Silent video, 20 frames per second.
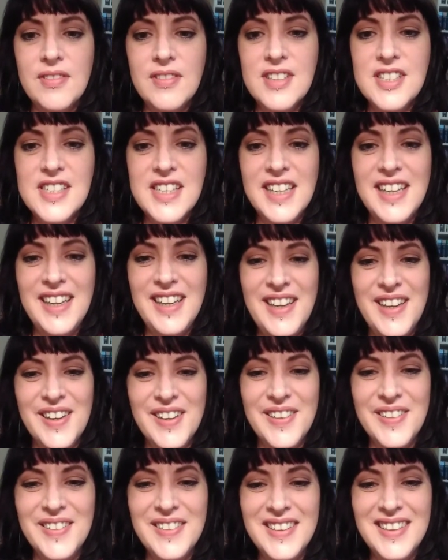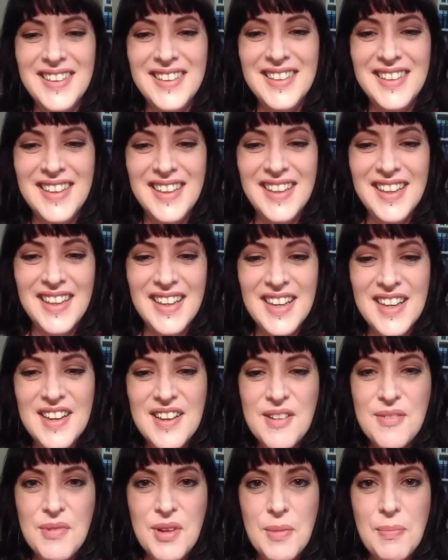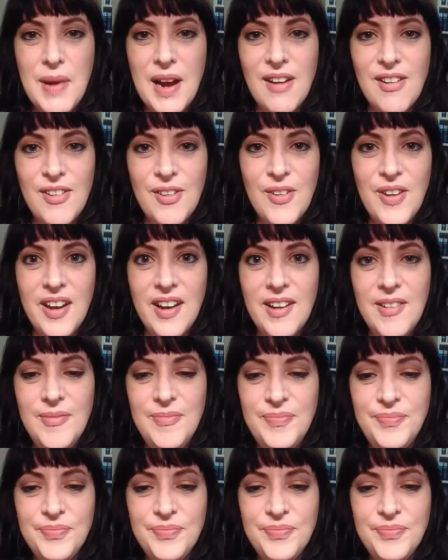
seeing you with paranoia.